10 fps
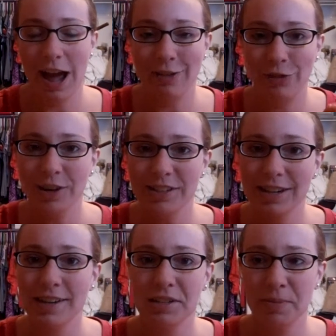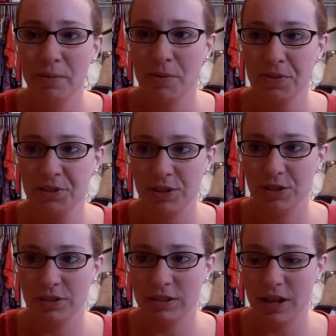At first, I used to be one of those
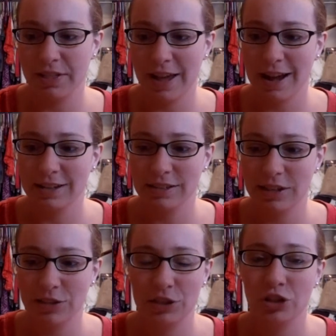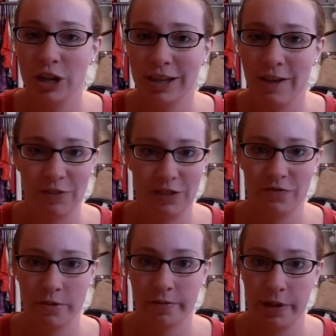readers that used to check
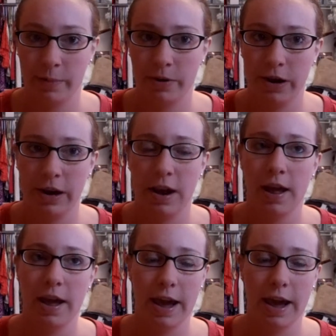everything from the library,